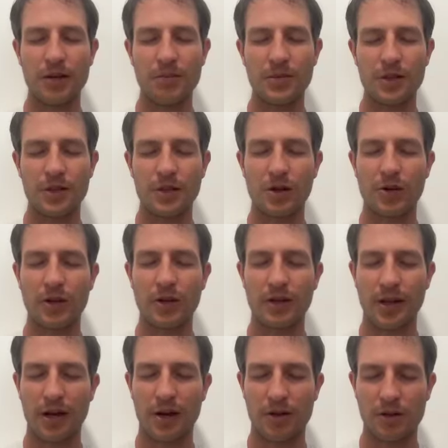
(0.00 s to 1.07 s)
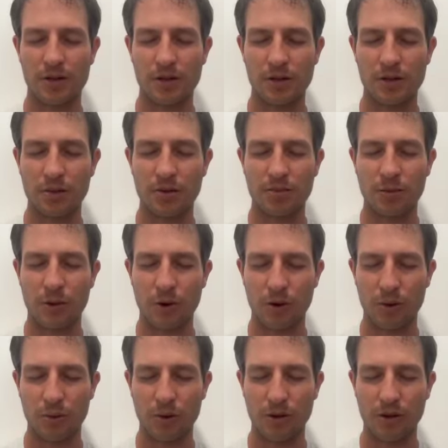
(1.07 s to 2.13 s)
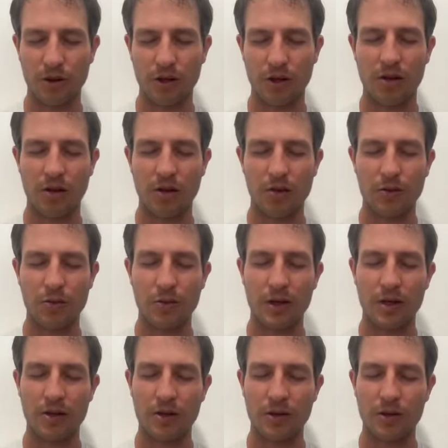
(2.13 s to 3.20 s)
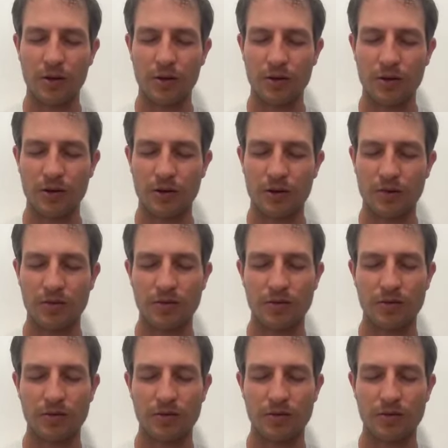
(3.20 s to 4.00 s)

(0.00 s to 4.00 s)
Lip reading: And I'm slowing down a little bit more, breathing in through my nose,